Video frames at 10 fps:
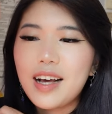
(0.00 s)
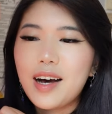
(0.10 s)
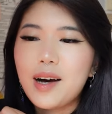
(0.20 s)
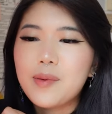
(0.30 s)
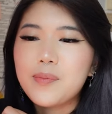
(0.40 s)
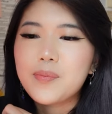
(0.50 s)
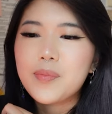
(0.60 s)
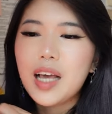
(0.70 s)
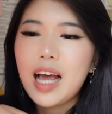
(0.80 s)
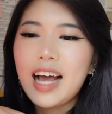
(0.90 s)
Um,
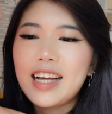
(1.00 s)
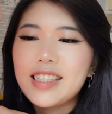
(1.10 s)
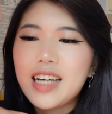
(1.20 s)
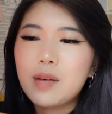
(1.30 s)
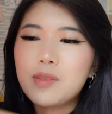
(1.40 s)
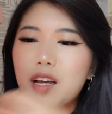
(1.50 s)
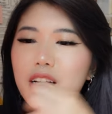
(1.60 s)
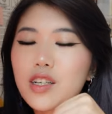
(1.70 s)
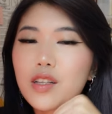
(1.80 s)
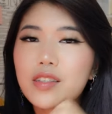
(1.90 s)
and I'm
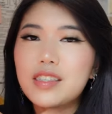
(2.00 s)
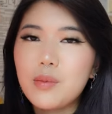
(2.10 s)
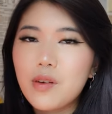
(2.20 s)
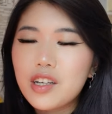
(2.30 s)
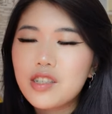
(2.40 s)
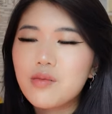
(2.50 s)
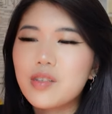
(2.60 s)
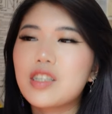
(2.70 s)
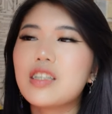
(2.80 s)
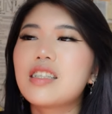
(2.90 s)
starting to learn ZBrush,
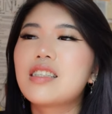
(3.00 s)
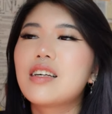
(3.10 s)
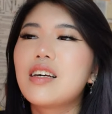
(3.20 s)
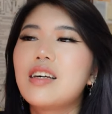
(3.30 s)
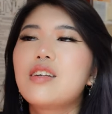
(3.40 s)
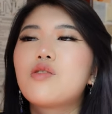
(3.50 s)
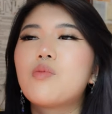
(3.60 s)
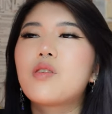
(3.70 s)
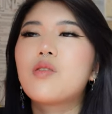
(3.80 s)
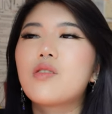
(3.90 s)
which is
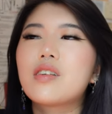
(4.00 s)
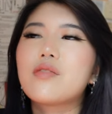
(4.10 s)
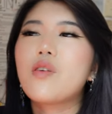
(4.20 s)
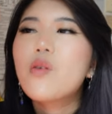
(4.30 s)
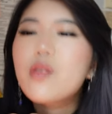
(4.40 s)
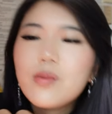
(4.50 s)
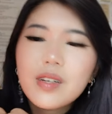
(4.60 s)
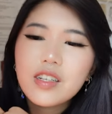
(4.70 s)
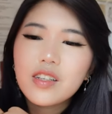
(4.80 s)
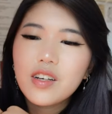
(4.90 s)
super cool because I've always
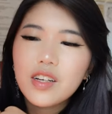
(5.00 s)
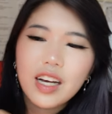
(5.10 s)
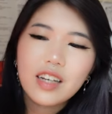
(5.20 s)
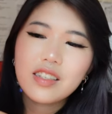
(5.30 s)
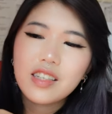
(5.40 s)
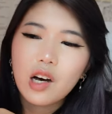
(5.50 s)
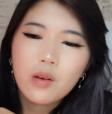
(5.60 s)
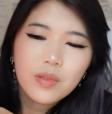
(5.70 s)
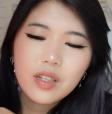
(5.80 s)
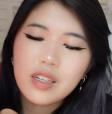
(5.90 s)
wanted to learn how to
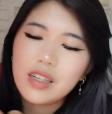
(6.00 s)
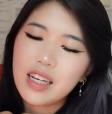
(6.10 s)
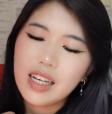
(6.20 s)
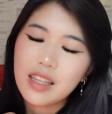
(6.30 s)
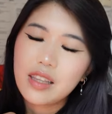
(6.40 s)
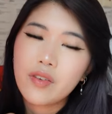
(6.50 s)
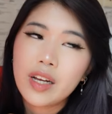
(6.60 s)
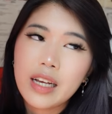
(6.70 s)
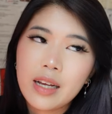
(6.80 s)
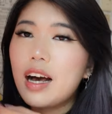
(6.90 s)
sculpt in
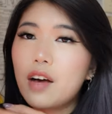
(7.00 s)
three D.